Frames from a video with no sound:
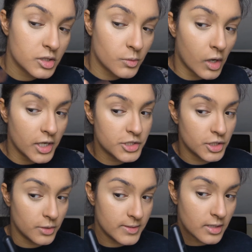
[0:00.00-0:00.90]
So what I
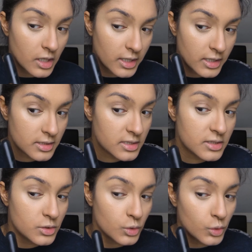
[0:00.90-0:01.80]
do is I can
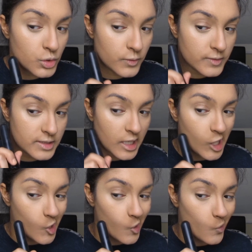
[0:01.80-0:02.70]
sort of
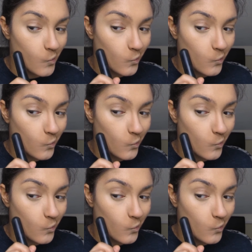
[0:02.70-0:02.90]
see,